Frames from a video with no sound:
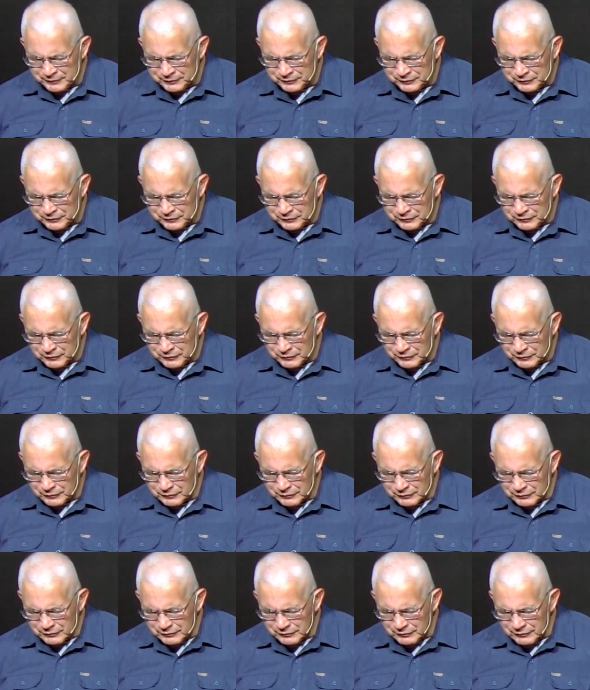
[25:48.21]

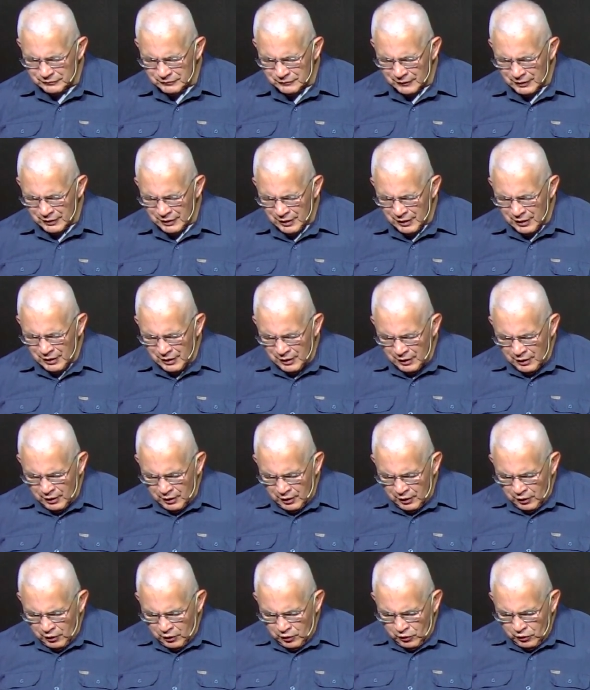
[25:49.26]

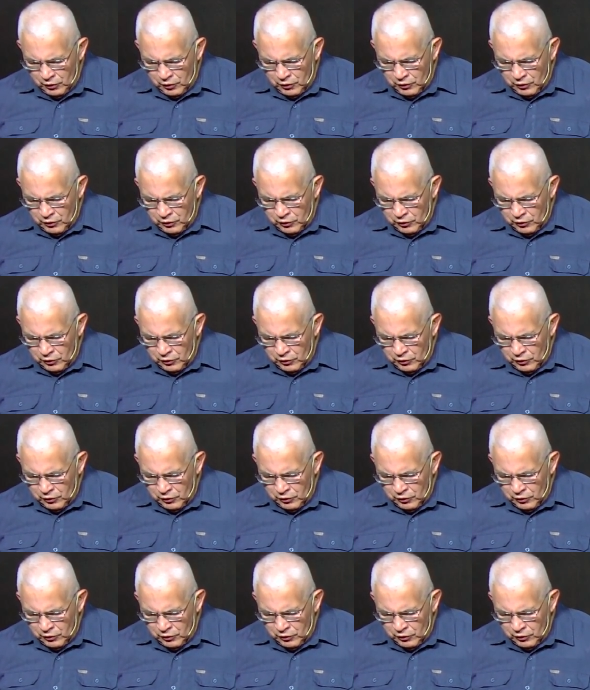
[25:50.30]
No one is speaking in this clip.